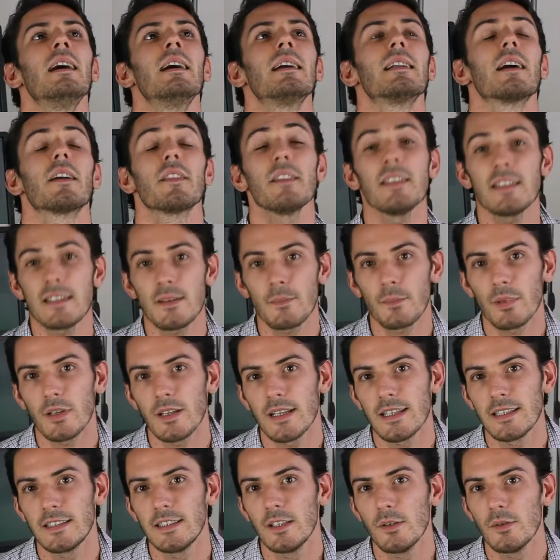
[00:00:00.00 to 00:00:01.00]
Now this symbol
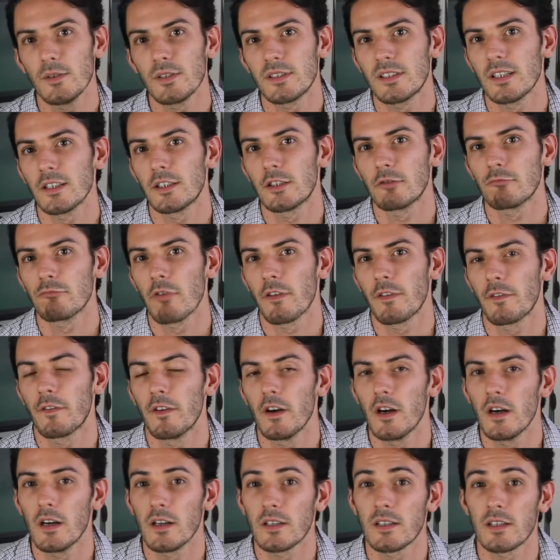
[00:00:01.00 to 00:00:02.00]
is used to
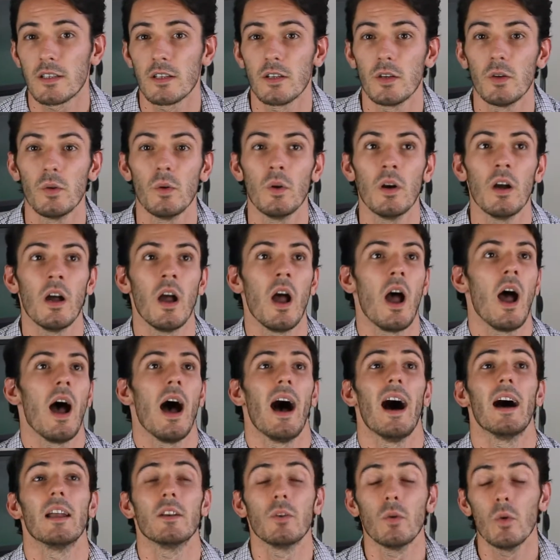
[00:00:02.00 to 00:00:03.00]
refer to
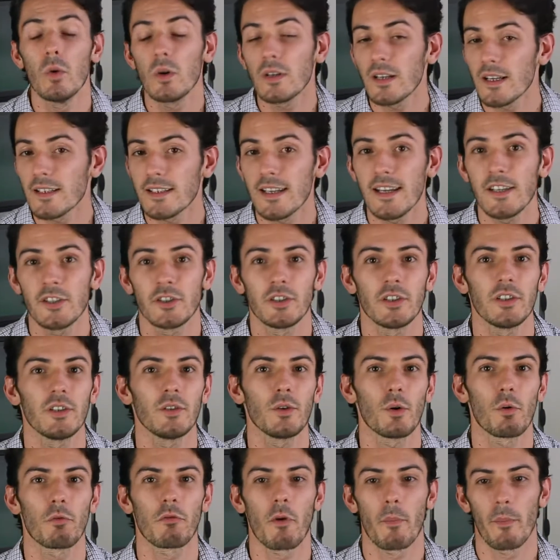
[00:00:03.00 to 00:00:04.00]
an organisation
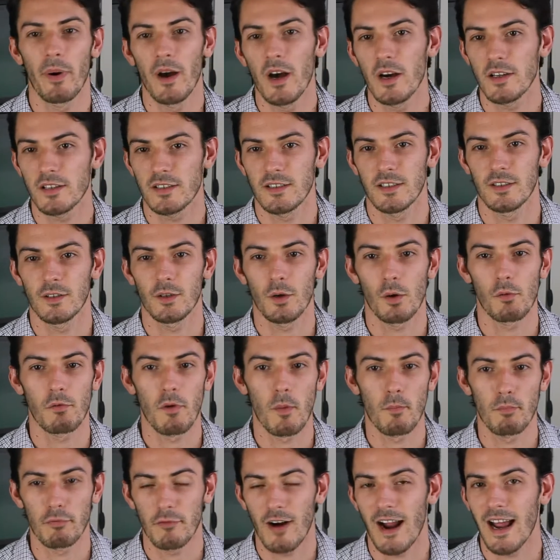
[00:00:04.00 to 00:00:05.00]
or a person or
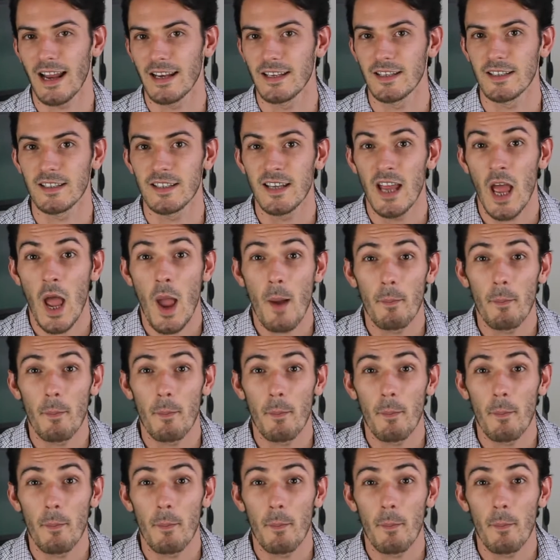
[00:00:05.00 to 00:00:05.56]
a brand,